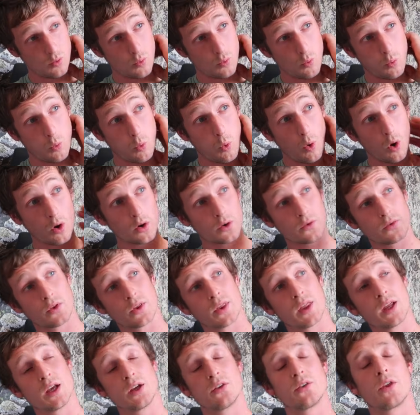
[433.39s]
One of the
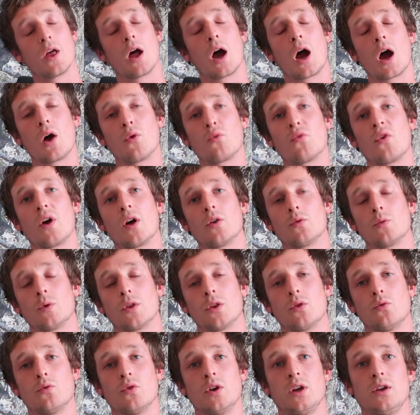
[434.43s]
things that I have found with the
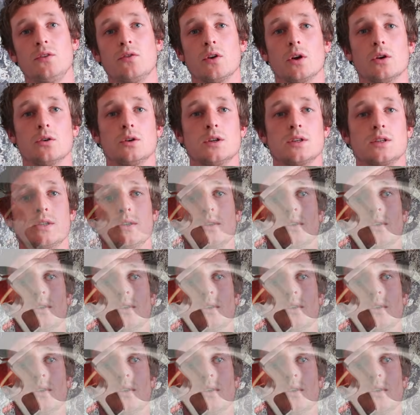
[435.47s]
Revo is